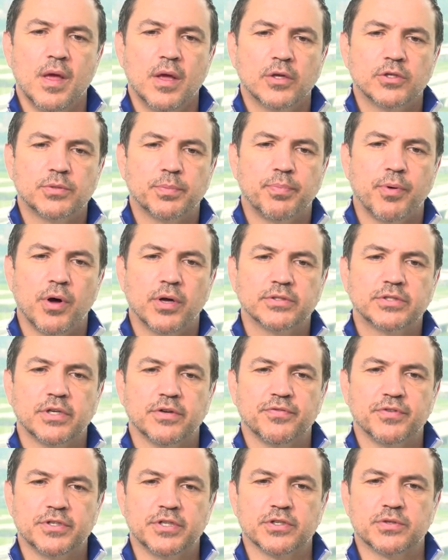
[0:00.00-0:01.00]
So pause there
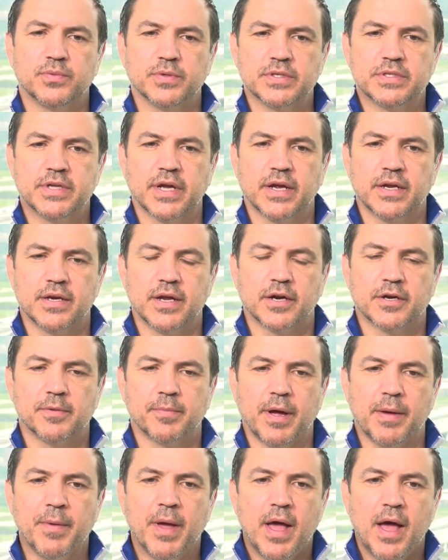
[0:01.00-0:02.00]
for just 1 second, Dr.
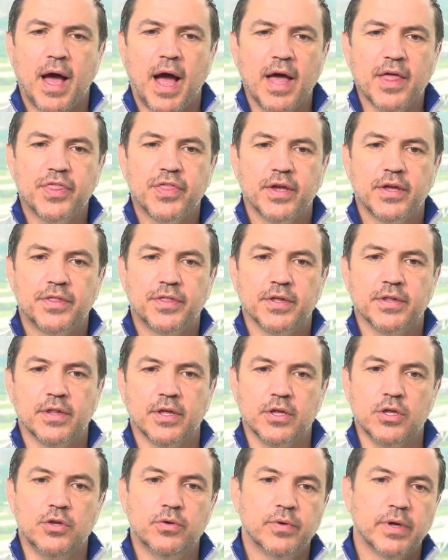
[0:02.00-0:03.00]
Bob. I think
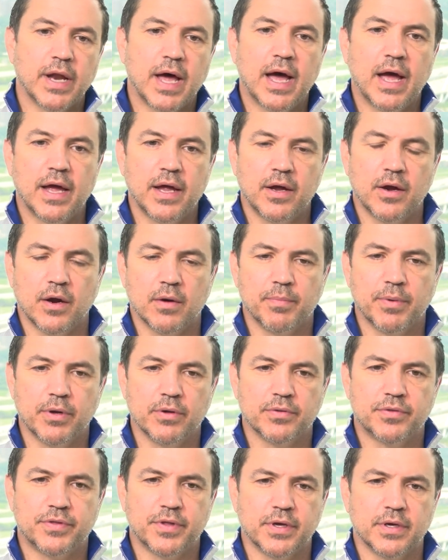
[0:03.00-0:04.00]
that you and I are
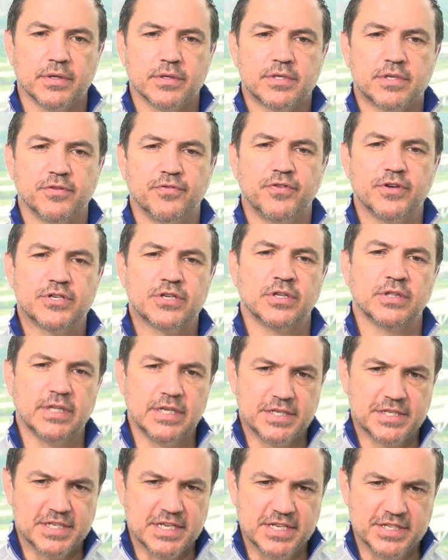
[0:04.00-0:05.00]
both sufficiently
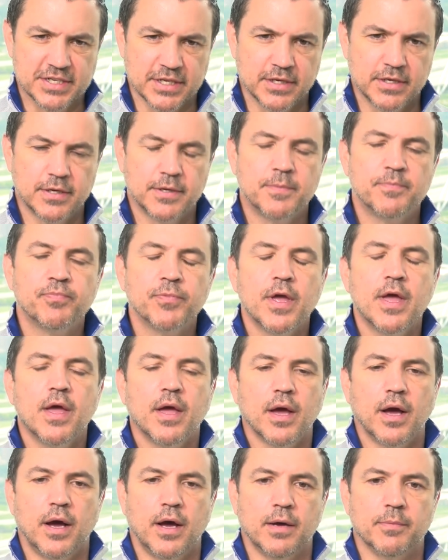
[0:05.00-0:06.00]
seasoned
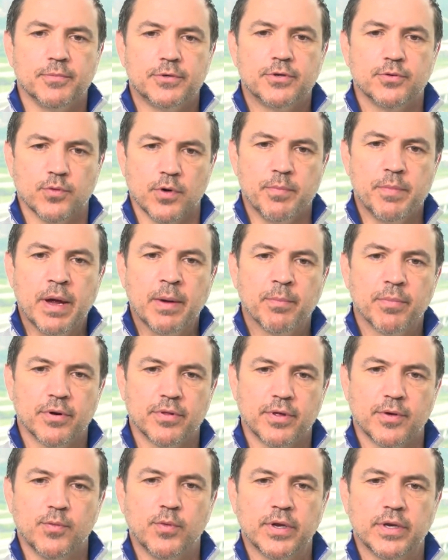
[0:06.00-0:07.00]
to remember
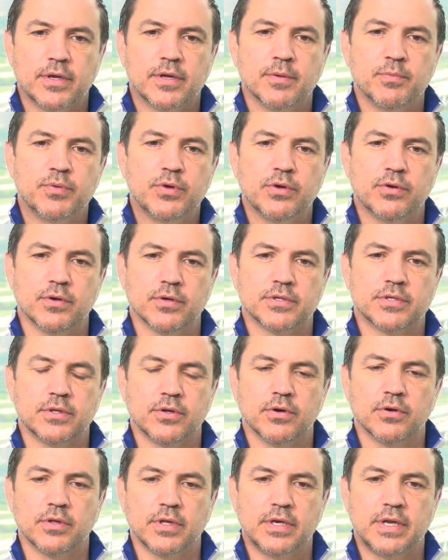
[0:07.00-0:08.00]
that when computers in the
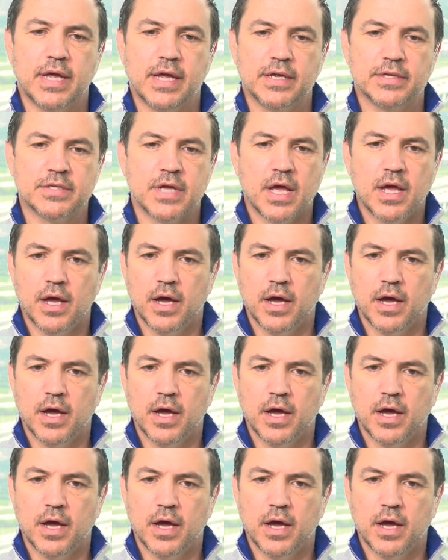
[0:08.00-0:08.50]
early days,